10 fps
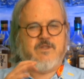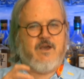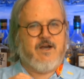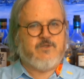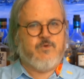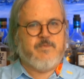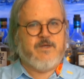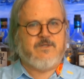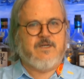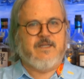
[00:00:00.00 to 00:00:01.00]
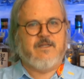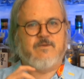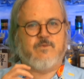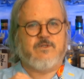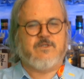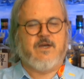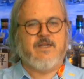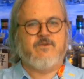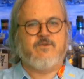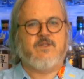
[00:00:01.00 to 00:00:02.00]
The ice will melt a little, will
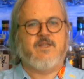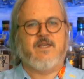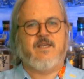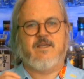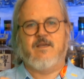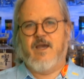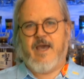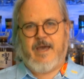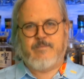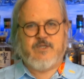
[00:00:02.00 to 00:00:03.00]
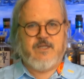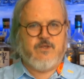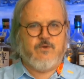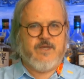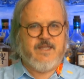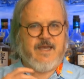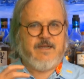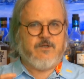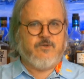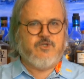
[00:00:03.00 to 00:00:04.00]
dilute the absinthe, you'll get
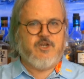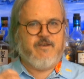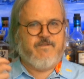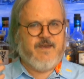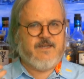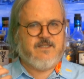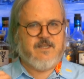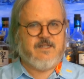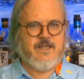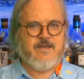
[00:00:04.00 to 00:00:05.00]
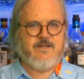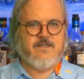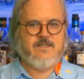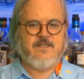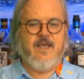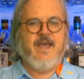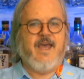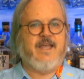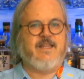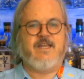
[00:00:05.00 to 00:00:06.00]
that looshing effect, the cloudiness,
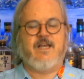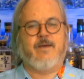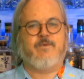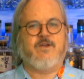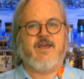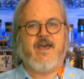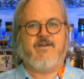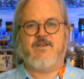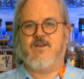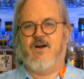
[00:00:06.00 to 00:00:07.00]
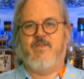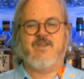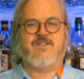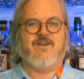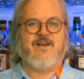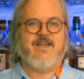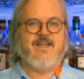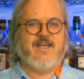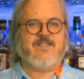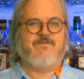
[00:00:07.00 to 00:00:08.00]
and then I'm going to have it on the
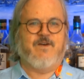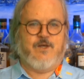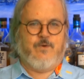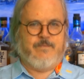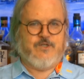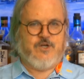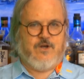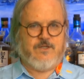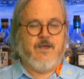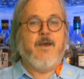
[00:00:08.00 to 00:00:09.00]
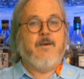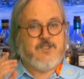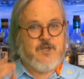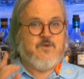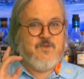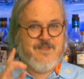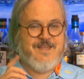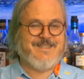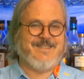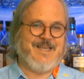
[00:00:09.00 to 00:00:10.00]
side as a follow-up shot. So this is